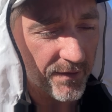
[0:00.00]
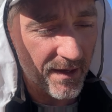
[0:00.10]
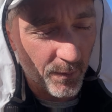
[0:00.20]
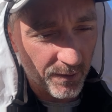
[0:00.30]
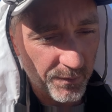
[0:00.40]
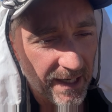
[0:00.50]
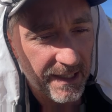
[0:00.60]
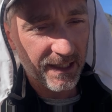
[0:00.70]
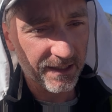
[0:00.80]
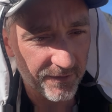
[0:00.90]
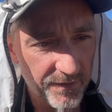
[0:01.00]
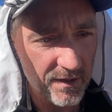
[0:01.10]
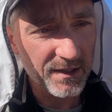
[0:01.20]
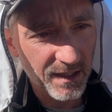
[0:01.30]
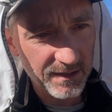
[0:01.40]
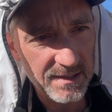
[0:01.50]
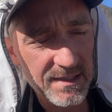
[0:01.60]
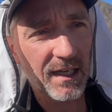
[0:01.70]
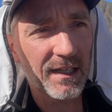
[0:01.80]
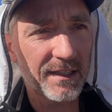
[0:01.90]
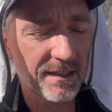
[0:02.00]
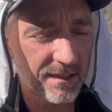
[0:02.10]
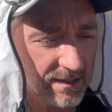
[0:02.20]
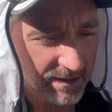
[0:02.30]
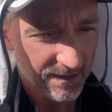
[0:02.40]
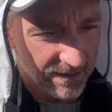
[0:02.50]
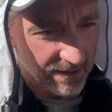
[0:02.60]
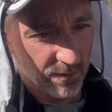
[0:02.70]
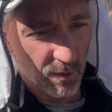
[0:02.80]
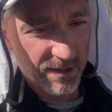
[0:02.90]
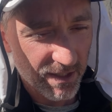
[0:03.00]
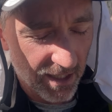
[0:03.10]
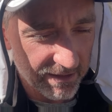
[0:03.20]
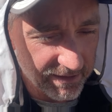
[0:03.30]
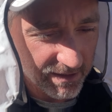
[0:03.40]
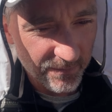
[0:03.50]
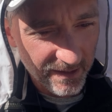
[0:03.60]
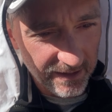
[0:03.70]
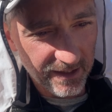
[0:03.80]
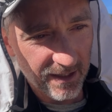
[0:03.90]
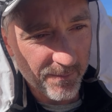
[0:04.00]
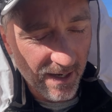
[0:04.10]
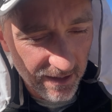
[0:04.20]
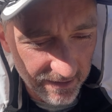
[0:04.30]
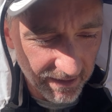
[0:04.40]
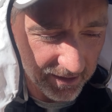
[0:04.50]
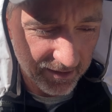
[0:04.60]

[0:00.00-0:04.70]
they were riding, the young son was talking to me about